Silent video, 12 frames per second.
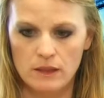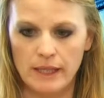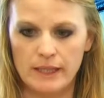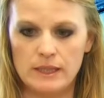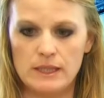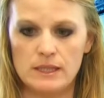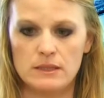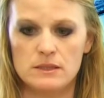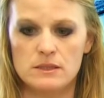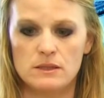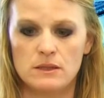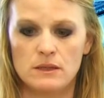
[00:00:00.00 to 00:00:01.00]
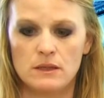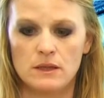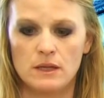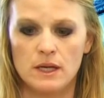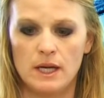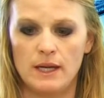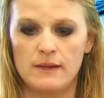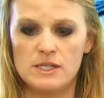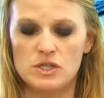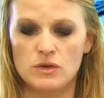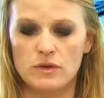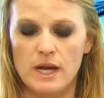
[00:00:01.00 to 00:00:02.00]
like this, and
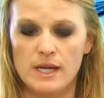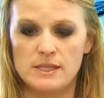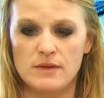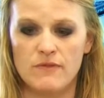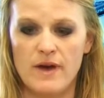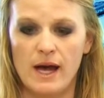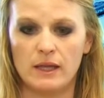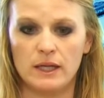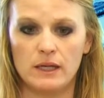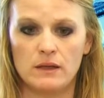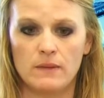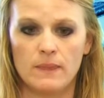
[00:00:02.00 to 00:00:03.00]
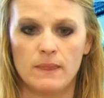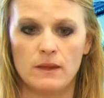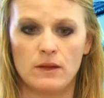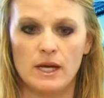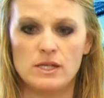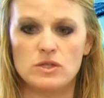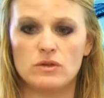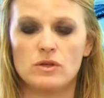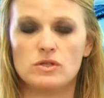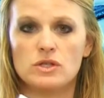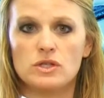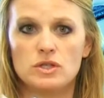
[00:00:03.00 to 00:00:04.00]
this creates a valley. Okay, so
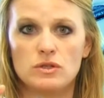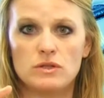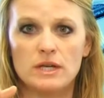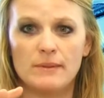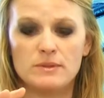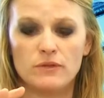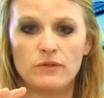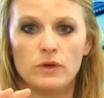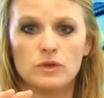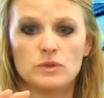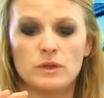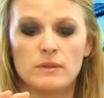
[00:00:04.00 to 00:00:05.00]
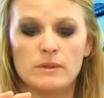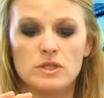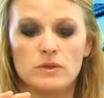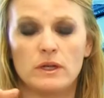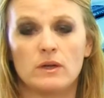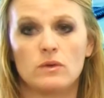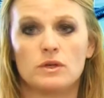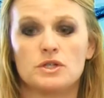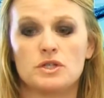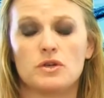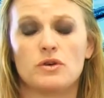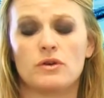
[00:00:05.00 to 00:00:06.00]
those are the two types of folds we're going to be doing in order
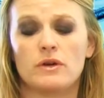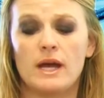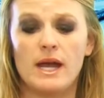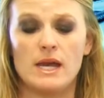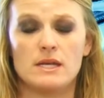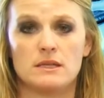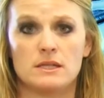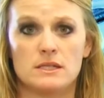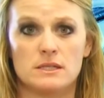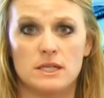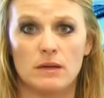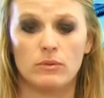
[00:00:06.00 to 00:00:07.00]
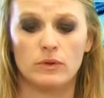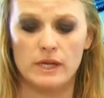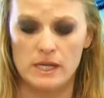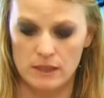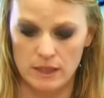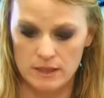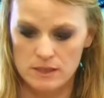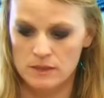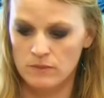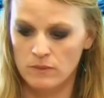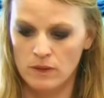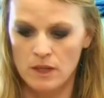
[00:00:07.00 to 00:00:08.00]
to create this double helix.
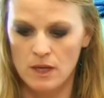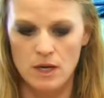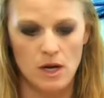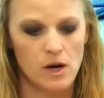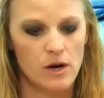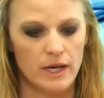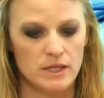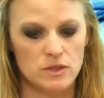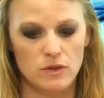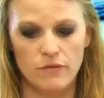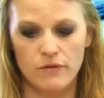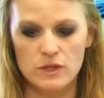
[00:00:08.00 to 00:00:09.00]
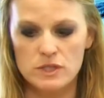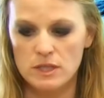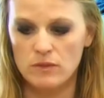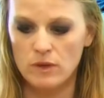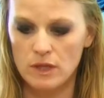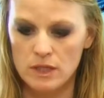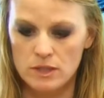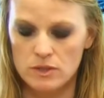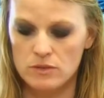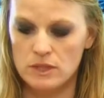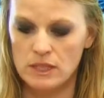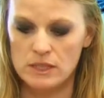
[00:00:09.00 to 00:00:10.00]
All right, so the first thing we're going to
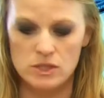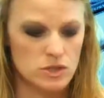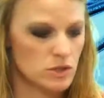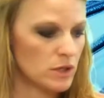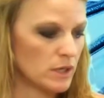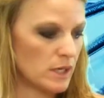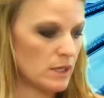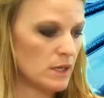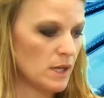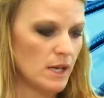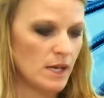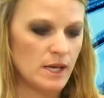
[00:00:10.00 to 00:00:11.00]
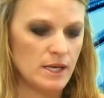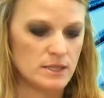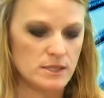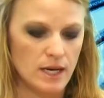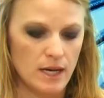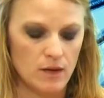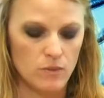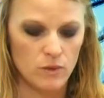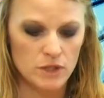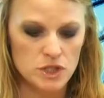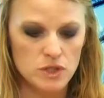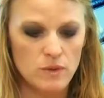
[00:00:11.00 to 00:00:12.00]
do to get started is that
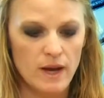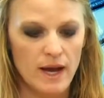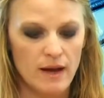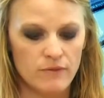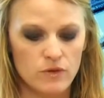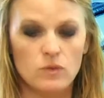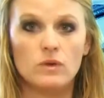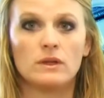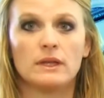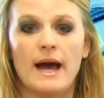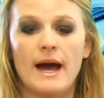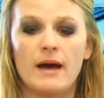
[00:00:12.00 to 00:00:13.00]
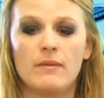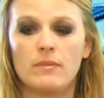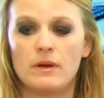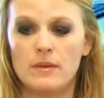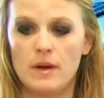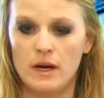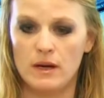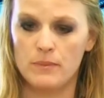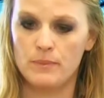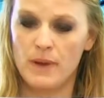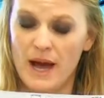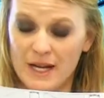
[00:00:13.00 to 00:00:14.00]
once you have your lab
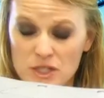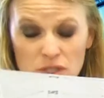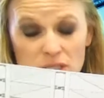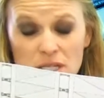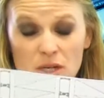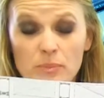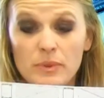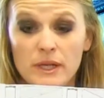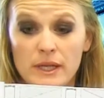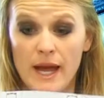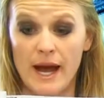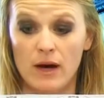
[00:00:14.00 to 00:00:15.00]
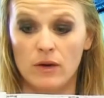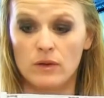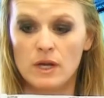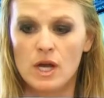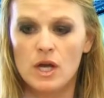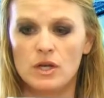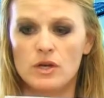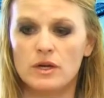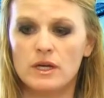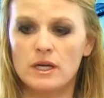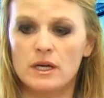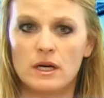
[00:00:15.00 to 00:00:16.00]
actually template out, you're
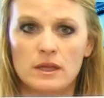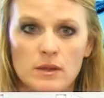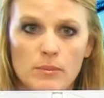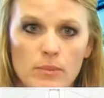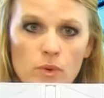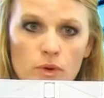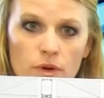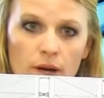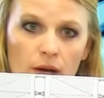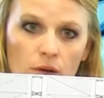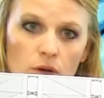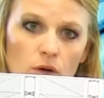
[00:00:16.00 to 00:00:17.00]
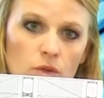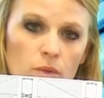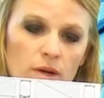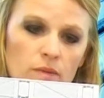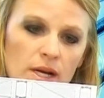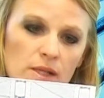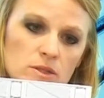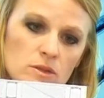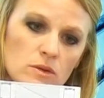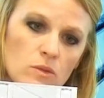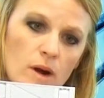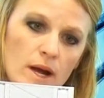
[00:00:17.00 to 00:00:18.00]
going to cut the border out all the way around. So
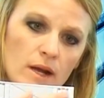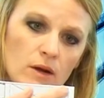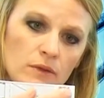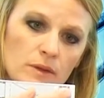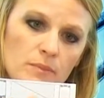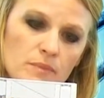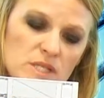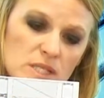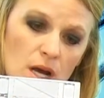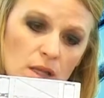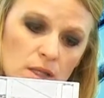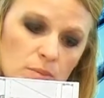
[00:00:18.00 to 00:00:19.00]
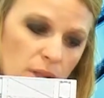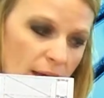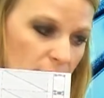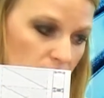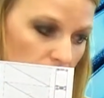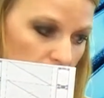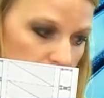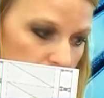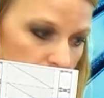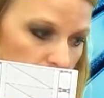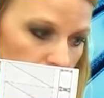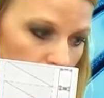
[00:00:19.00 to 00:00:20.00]
the white on the solid black
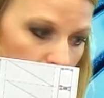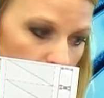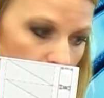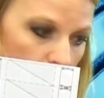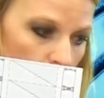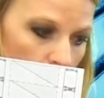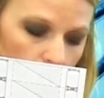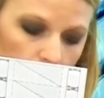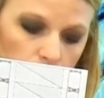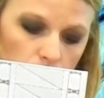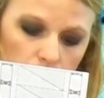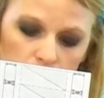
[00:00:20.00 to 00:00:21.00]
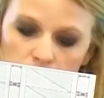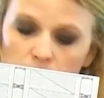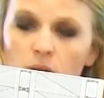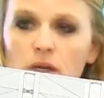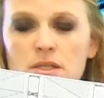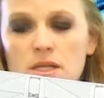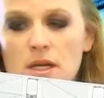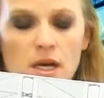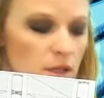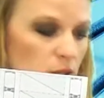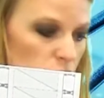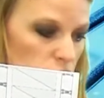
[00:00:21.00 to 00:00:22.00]
lines, okay, are going to
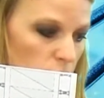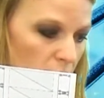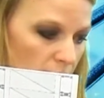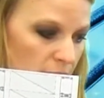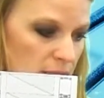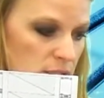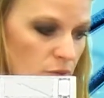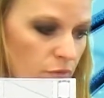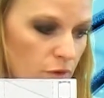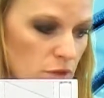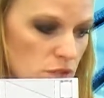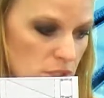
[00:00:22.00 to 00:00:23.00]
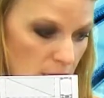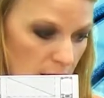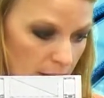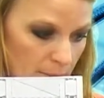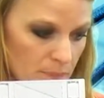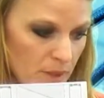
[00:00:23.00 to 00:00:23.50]
cut those away, and that's the first thing